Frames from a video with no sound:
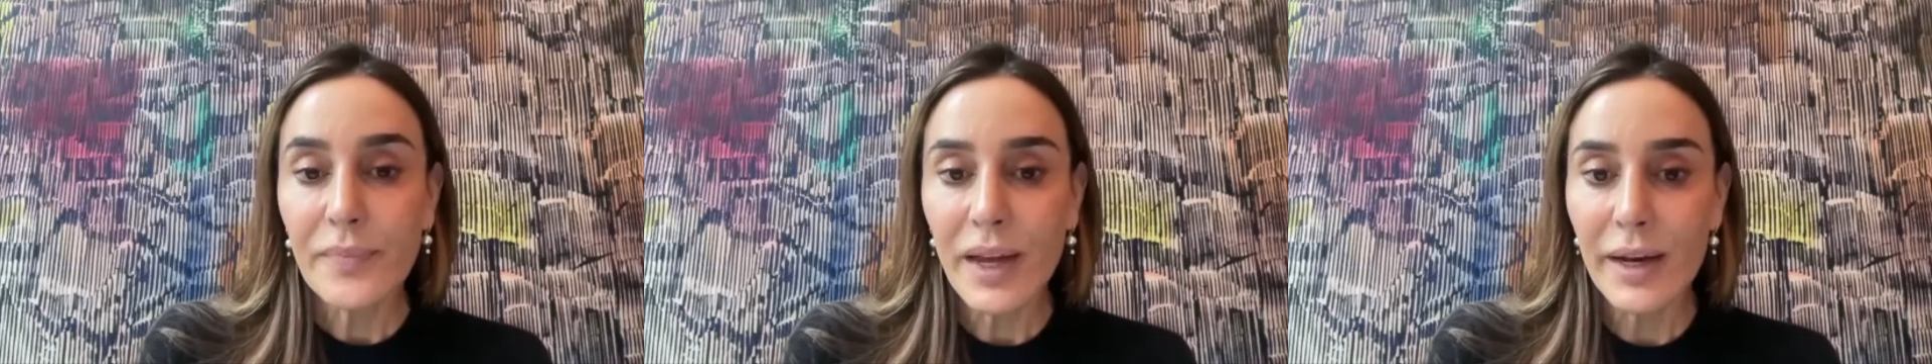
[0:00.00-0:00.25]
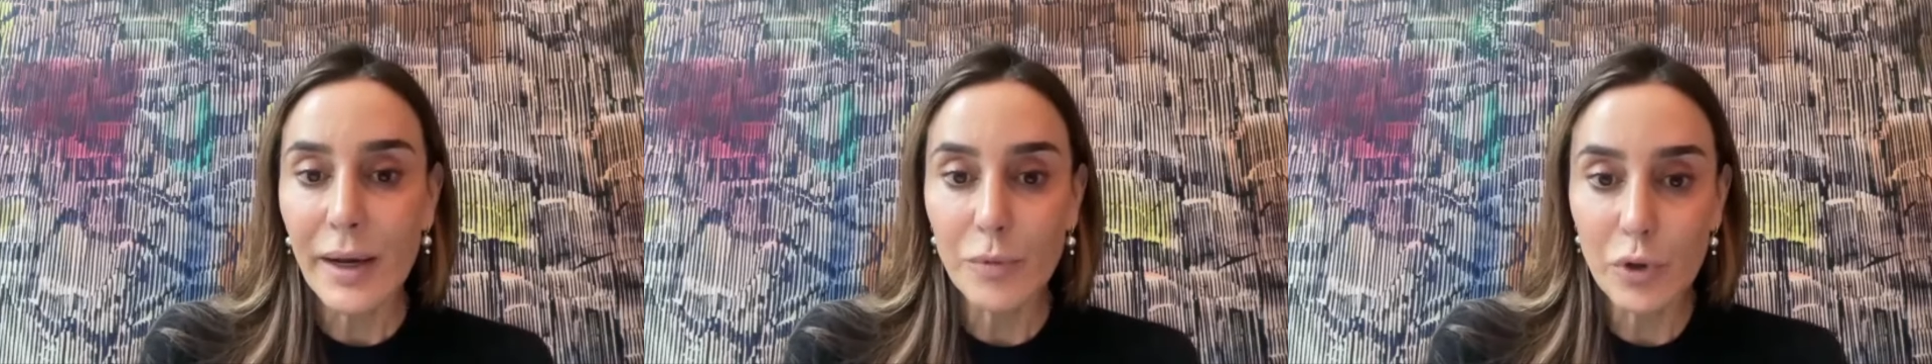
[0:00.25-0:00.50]

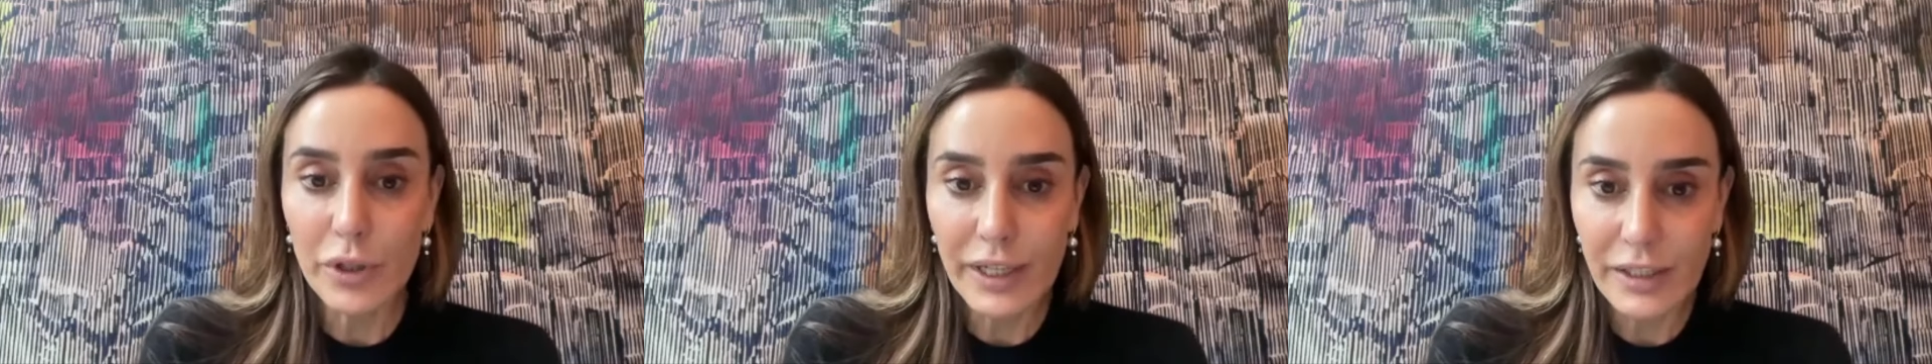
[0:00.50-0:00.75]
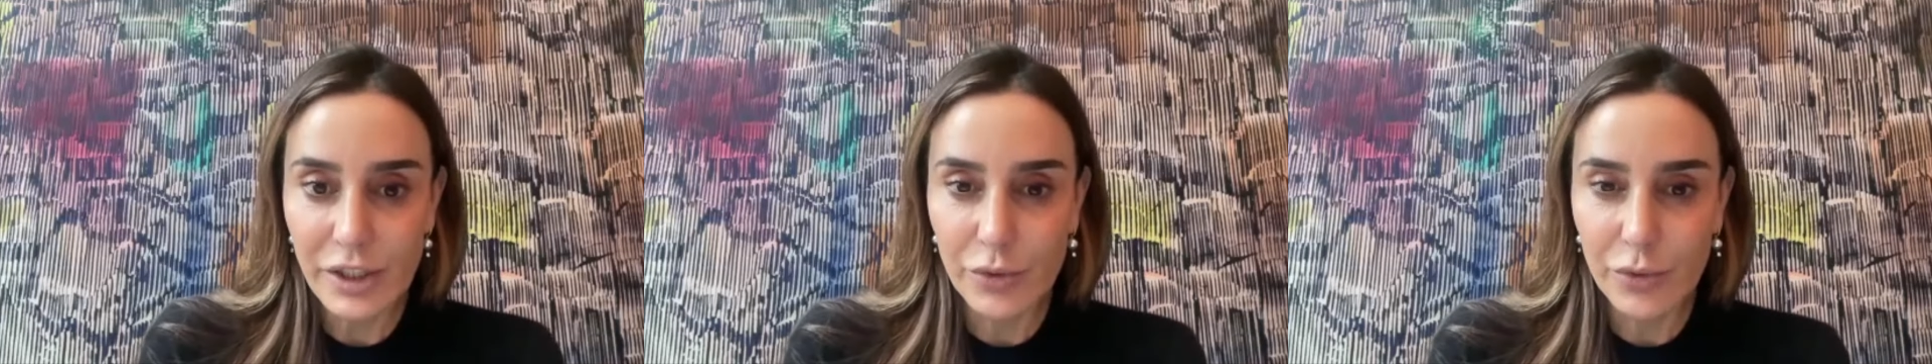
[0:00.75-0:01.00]
and I'm
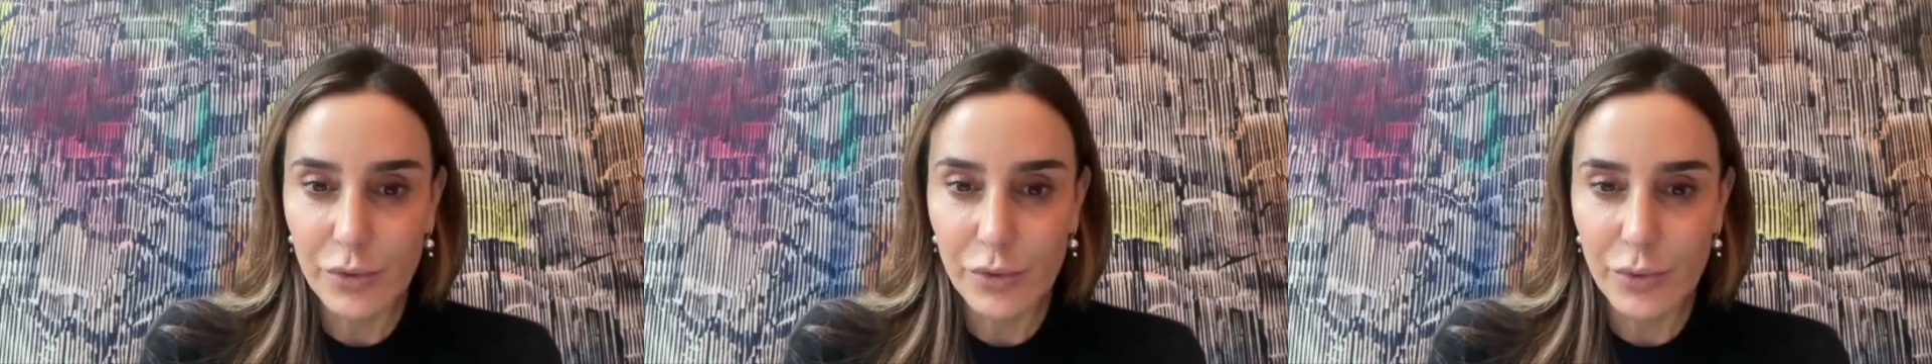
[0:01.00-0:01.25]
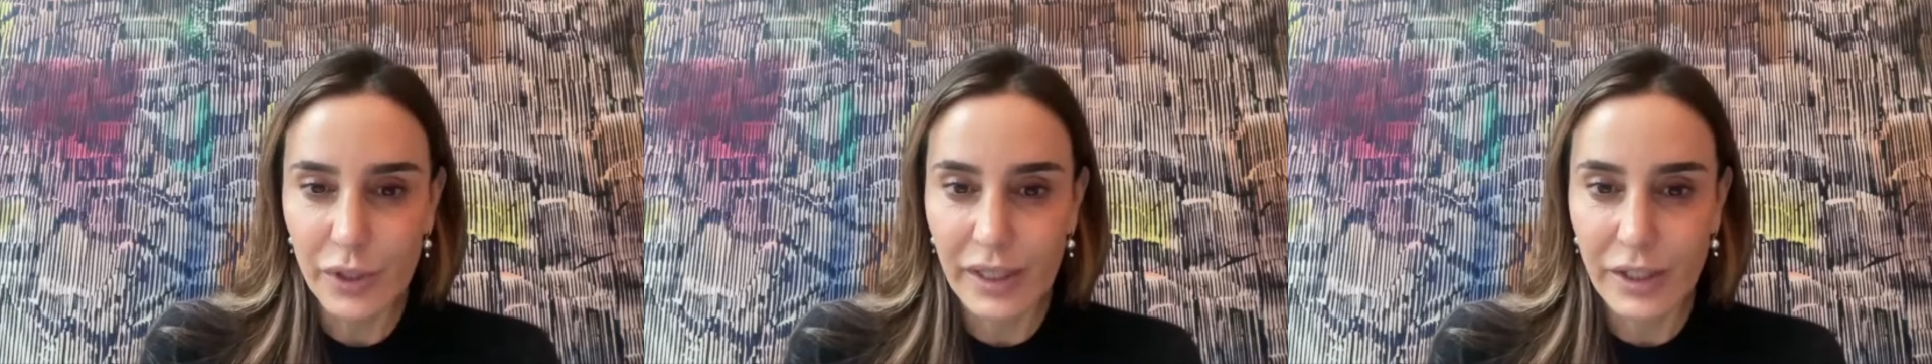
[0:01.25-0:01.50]
looking to
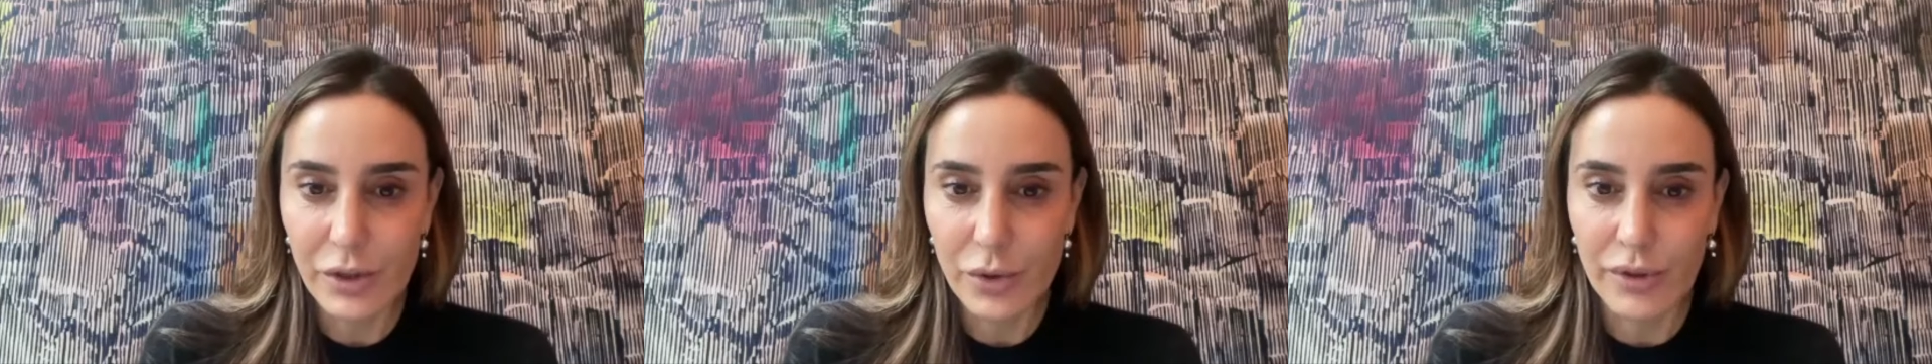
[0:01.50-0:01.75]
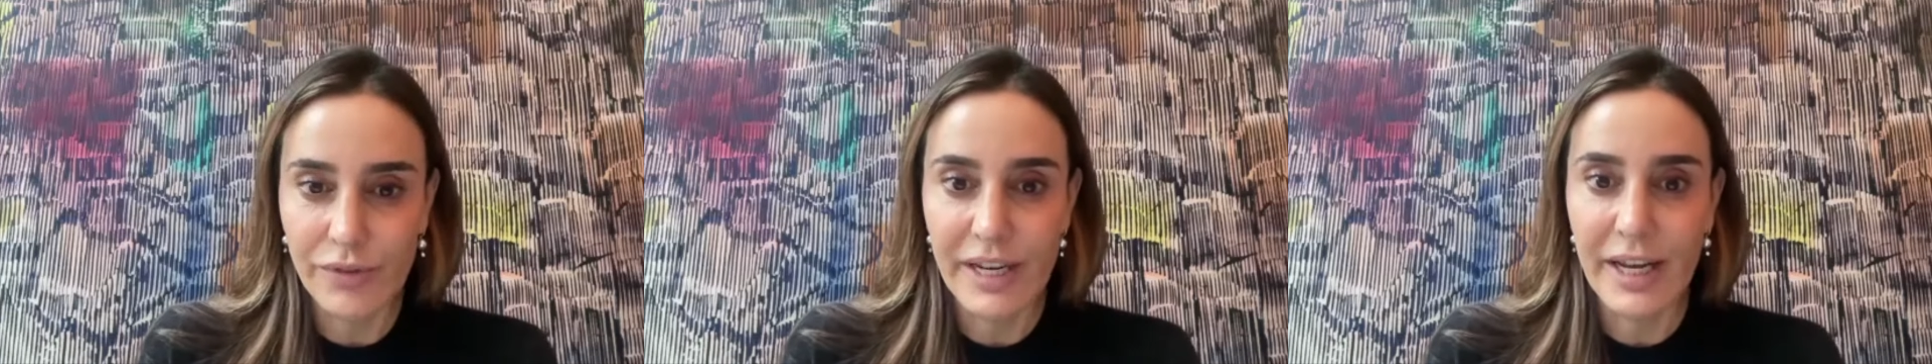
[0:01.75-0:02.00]
really
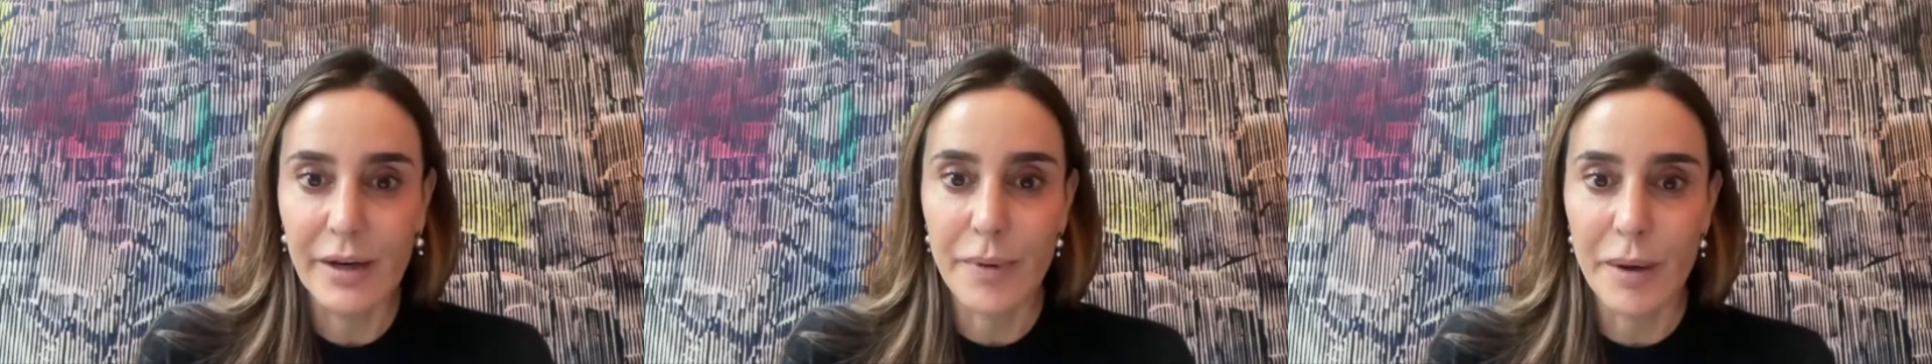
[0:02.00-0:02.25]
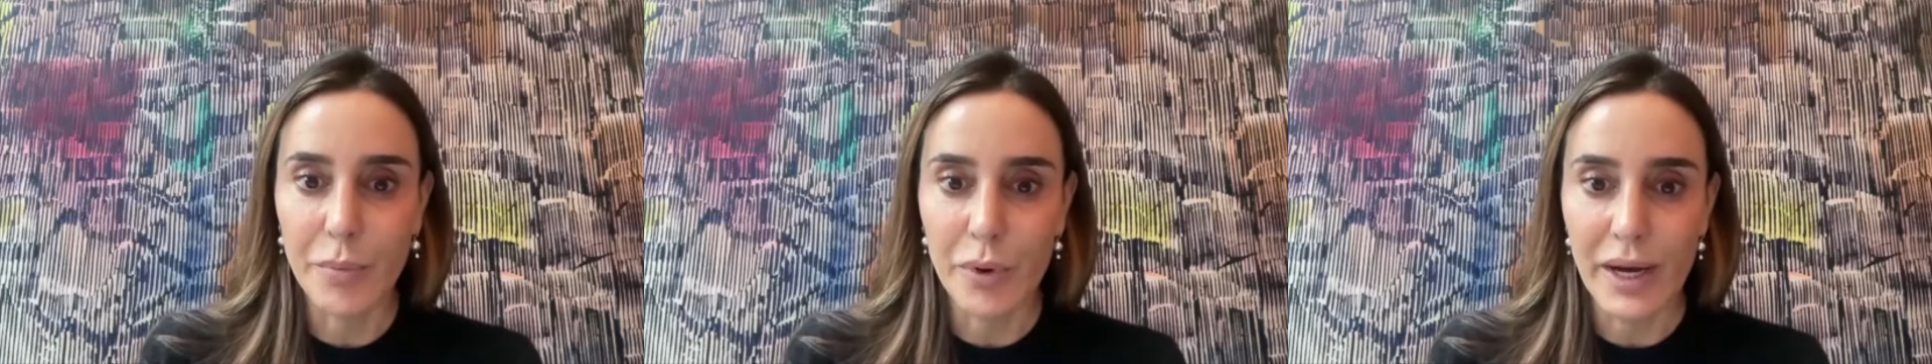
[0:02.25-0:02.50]
sort of take
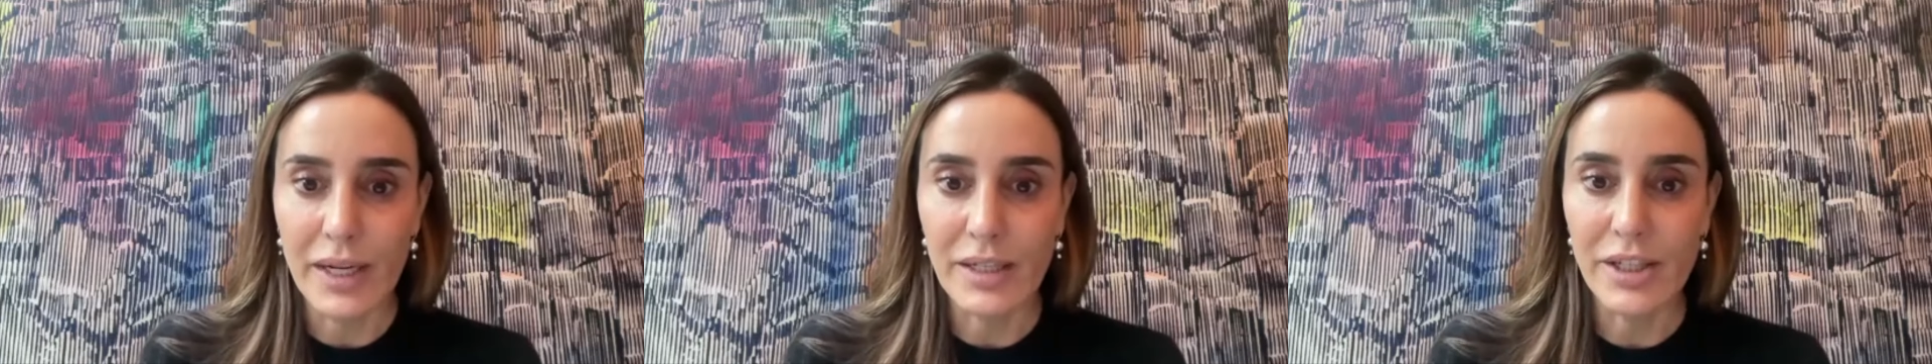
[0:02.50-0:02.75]
my brand